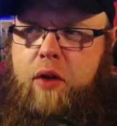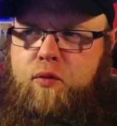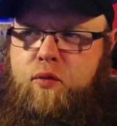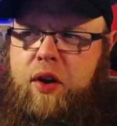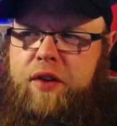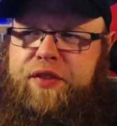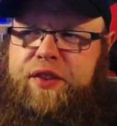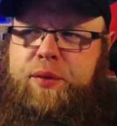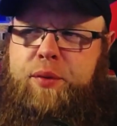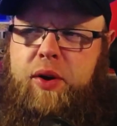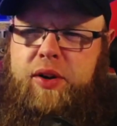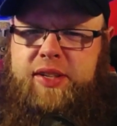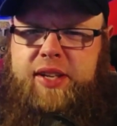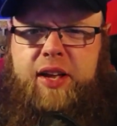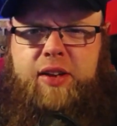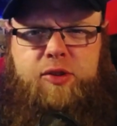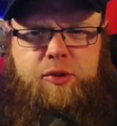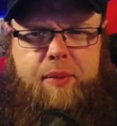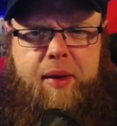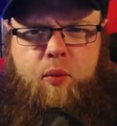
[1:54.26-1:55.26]
roughly worked
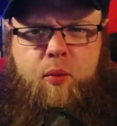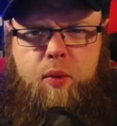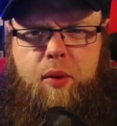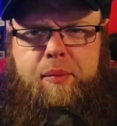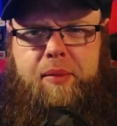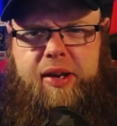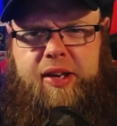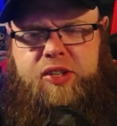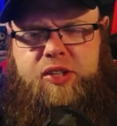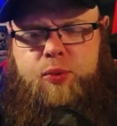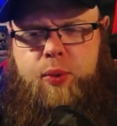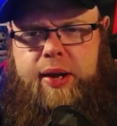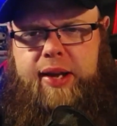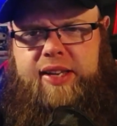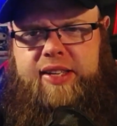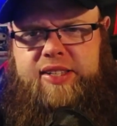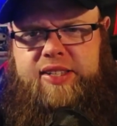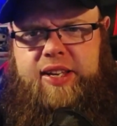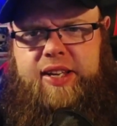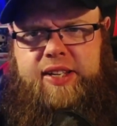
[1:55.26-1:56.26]
out to about 1 minute
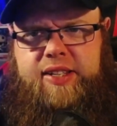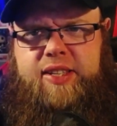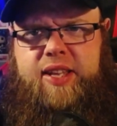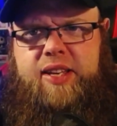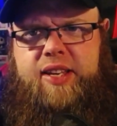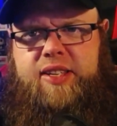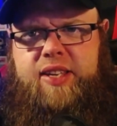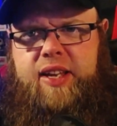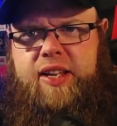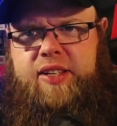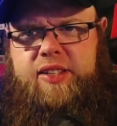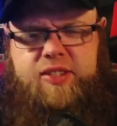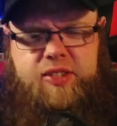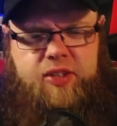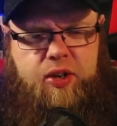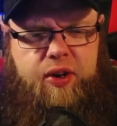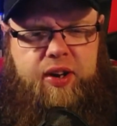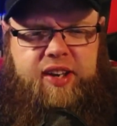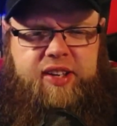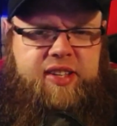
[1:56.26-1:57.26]
26 that takes.
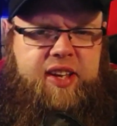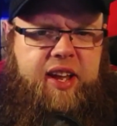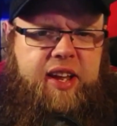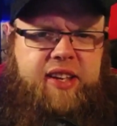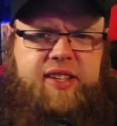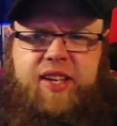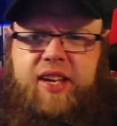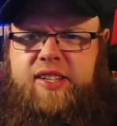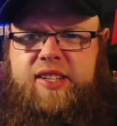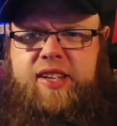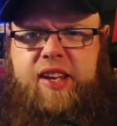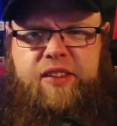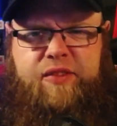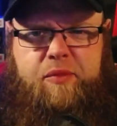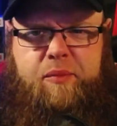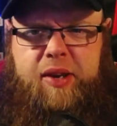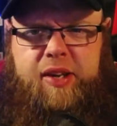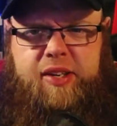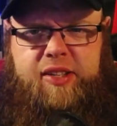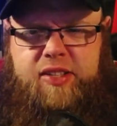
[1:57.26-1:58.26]
So let's say it takes
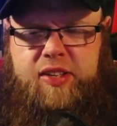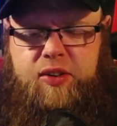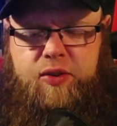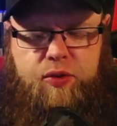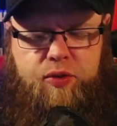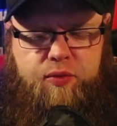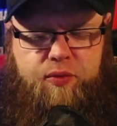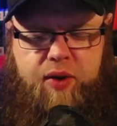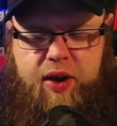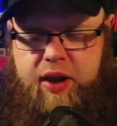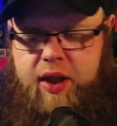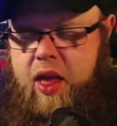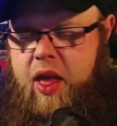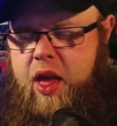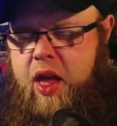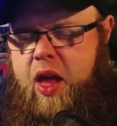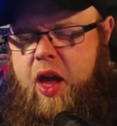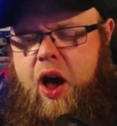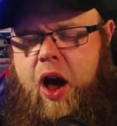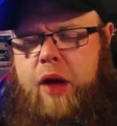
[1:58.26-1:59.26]
11 minutes to do the run.
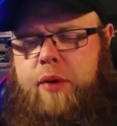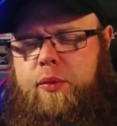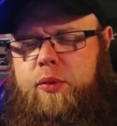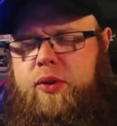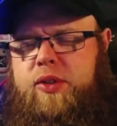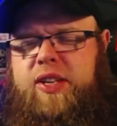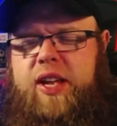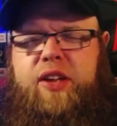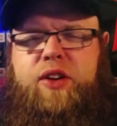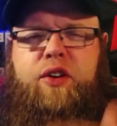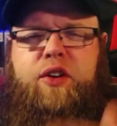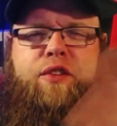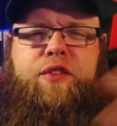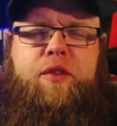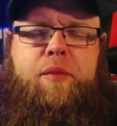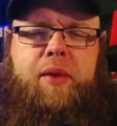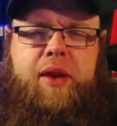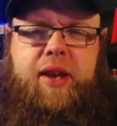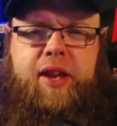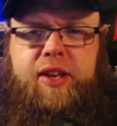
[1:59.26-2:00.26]
I will take off
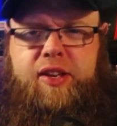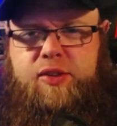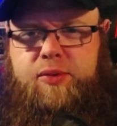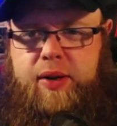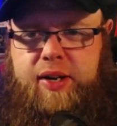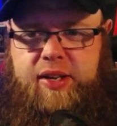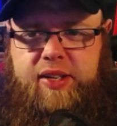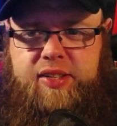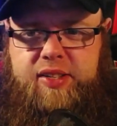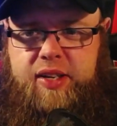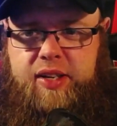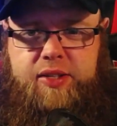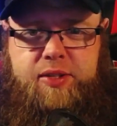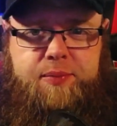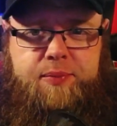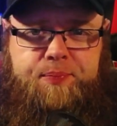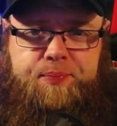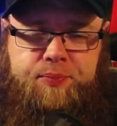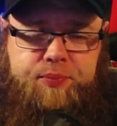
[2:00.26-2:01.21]
1 minute and 26.